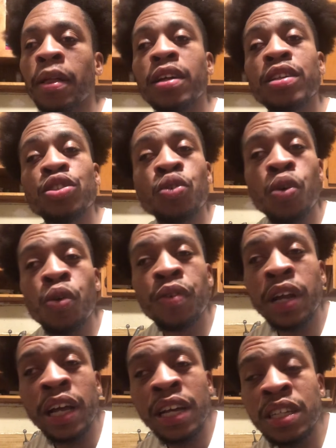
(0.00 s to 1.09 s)
It's all over the
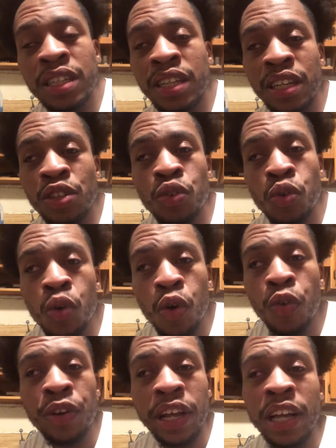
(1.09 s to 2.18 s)
internet. You all
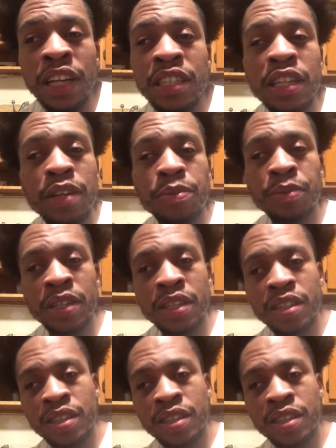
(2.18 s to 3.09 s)
over the internet, me.